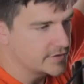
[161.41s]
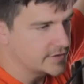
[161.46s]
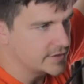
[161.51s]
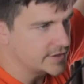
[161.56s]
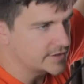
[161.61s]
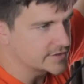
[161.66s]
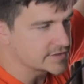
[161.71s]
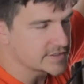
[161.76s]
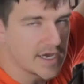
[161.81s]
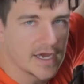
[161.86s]

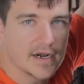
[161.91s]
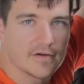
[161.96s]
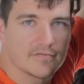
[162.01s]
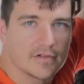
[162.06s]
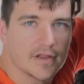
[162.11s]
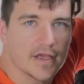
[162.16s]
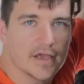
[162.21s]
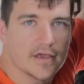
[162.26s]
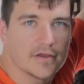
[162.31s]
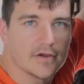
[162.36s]
it's kind of
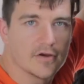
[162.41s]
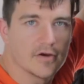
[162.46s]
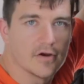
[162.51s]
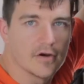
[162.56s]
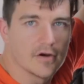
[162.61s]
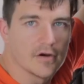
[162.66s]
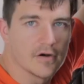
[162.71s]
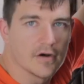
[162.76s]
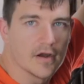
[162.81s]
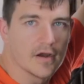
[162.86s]
like
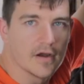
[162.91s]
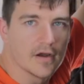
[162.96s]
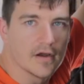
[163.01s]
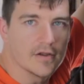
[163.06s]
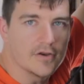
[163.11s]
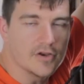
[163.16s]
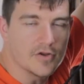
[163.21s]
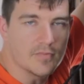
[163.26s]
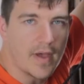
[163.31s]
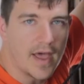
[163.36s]
your
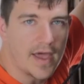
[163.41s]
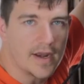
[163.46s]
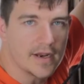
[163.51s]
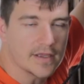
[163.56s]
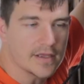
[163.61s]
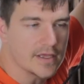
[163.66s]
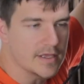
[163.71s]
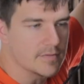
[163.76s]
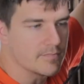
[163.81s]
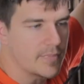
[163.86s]

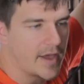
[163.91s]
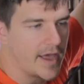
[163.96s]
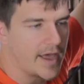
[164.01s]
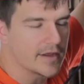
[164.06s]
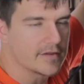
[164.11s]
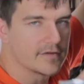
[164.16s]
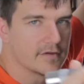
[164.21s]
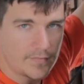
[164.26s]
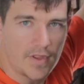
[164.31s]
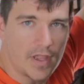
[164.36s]
pneumatic
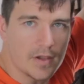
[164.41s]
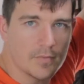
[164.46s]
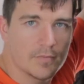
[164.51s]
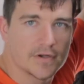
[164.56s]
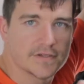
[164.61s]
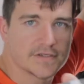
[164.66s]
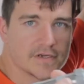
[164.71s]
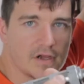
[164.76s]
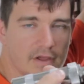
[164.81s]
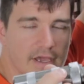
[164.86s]
impact, but
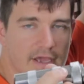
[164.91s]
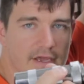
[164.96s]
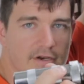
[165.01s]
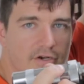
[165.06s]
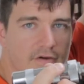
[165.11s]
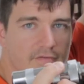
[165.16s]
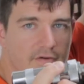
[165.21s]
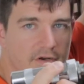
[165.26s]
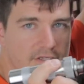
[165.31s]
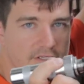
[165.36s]
it's all hand
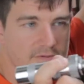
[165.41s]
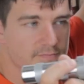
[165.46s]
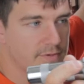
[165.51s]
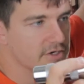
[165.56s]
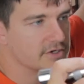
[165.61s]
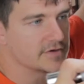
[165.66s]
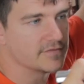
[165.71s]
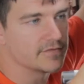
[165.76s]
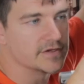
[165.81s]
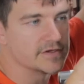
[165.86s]
driven, and
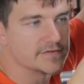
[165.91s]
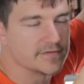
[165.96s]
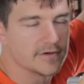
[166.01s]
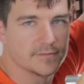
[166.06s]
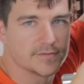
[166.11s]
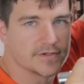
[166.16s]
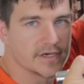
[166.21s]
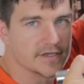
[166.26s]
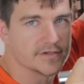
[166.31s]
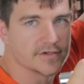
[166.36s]
especially for these
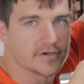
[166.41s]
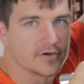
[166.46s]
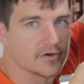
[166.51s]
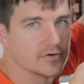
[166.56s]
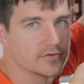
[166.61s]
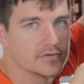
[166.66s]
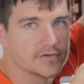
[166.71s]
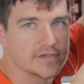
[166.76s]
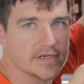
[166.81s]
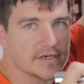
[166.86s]
Phillips head
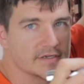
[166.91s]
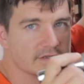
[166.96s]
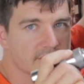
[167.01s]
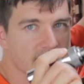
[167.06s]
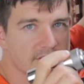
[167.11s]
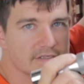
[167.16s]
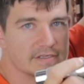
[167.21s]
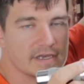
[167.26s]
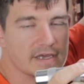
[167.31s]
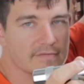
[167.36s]
screws, it is a
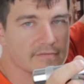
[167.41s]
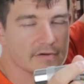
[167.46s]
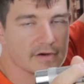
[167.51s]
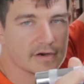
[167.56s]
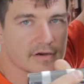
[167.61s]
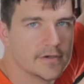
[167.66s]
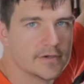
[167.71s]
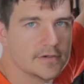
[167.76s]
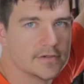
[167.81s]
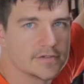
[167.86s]

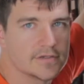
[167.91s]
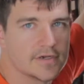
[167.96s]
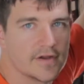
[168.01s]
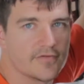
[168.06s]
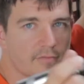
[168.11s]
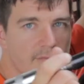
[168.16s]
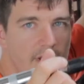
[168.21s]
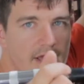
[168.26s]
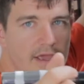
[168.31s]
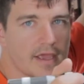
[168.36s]
savior. So
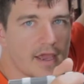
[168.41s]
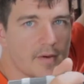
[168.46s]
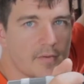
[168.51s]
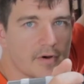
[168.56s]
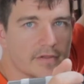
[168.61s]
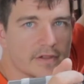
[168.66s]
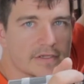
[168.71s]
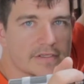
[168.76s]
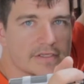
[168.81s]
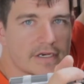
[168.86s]
enough of my
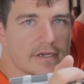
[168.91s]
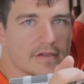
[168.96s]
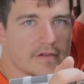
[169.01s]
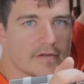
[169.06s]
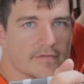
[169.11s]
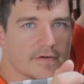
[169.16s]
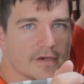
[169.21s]
yammering, let's get into the